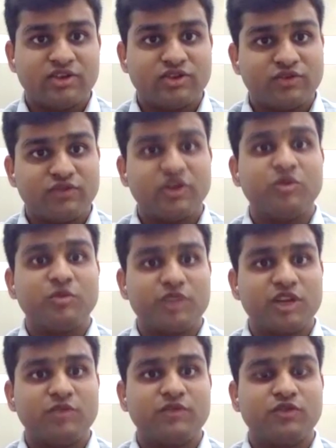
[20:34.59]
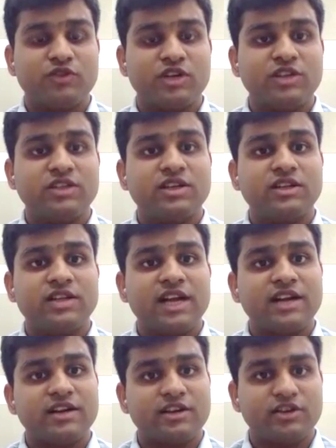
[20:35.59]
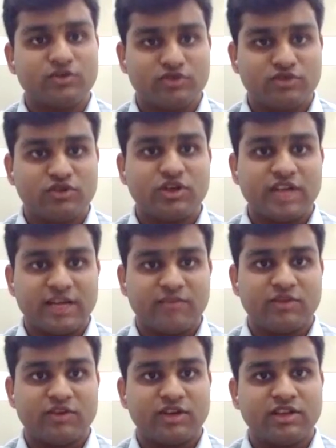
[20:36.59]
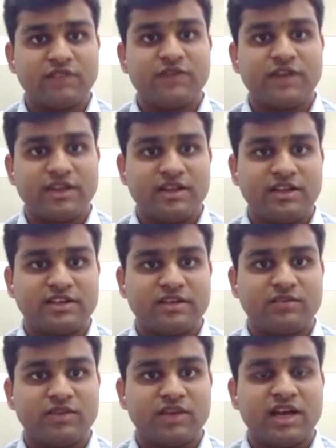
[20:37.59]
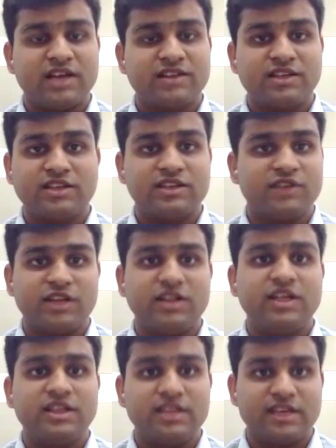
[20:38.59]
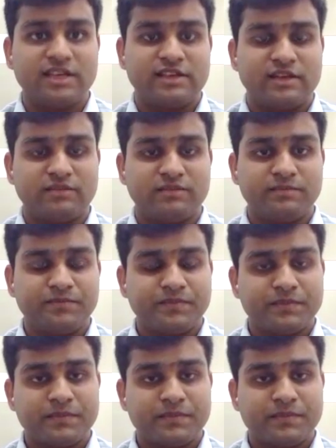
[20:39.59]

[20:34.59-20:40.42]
So if you are prepared beforehand, that reduces your time in the final exam, as it is a very lengthy exam.